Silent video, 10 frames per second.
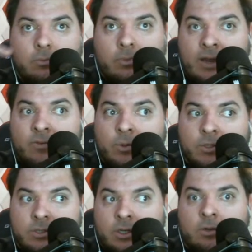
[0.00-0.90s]

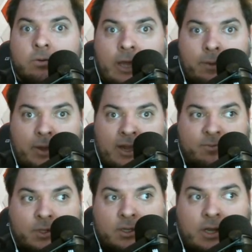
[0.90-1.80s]
Camp Half
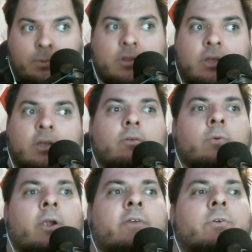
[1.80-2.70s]
Blood type of thing,
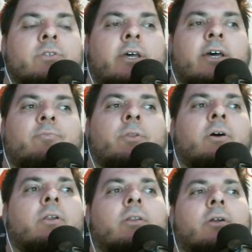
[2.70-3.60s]
where everyone's a half
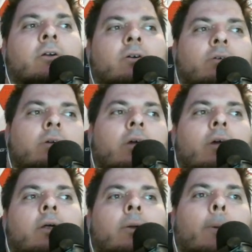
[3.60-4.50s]
blood and they're all
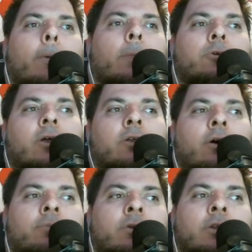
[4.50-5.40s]
trying to up their